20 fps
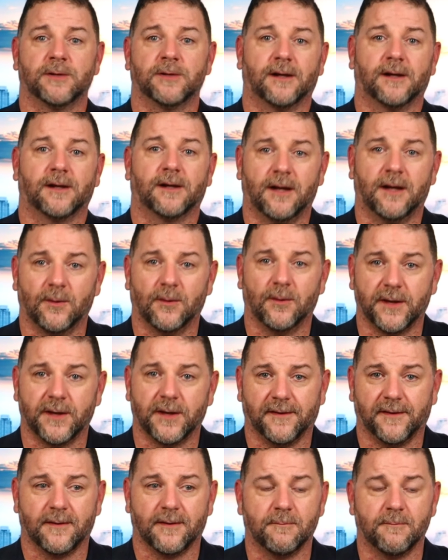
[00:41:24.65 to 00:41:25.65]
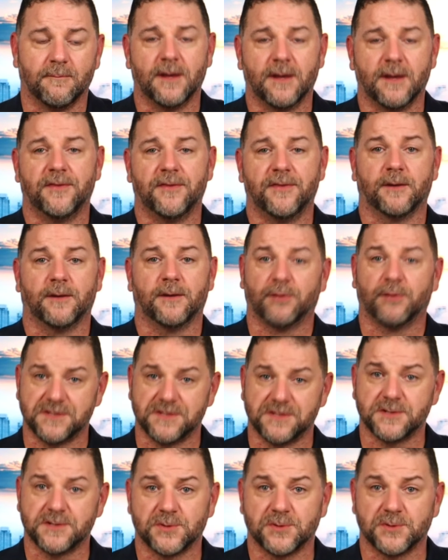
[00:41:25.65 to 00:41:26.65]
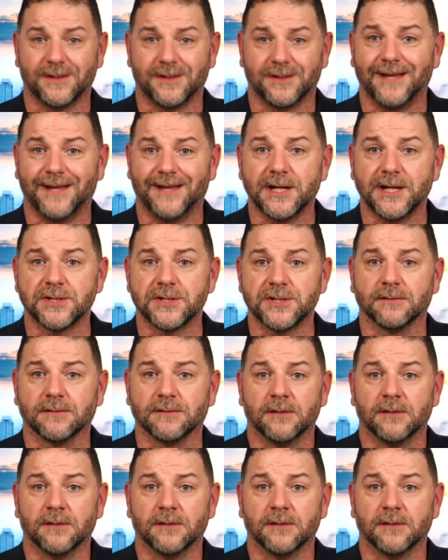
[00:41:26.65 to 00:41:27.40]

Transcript: We got Halloween at the end of the month and a presidential election